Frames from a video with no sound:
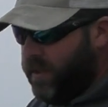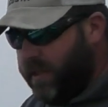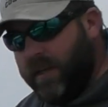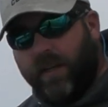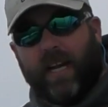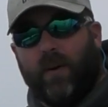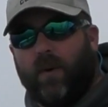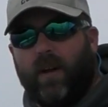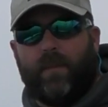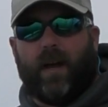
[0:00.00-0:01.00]
you know, you kind of
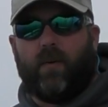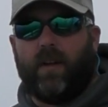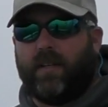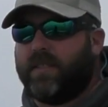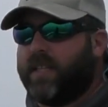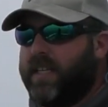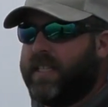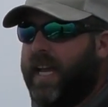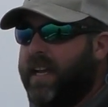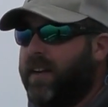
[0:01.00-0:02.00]
worry about what's going to
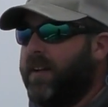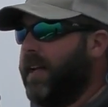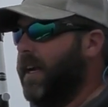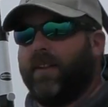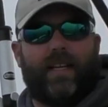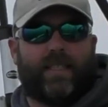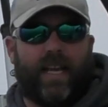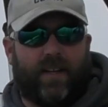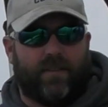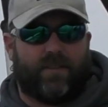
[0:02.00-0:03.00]
tangle. I don't like
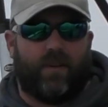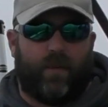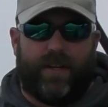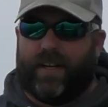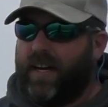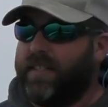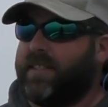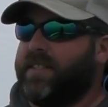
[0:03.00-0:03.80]
tangles. Nobody does.